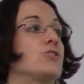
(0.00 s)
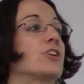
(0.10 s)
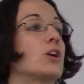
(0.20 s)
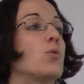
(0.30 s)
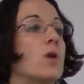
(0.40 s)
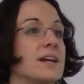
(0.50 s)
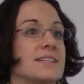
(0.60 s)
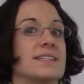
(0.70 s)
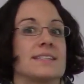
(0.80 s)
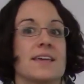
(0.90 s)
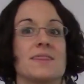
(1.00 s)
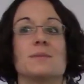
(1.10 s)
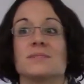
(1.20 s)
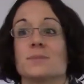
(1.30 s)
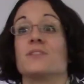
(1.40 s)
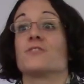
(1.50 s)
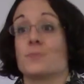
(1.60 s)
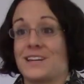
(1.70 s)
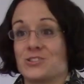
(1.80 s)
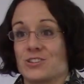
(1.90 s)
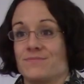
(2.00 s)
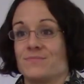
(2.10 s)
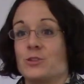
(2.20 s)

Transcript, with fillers: you're going to want to send them some information.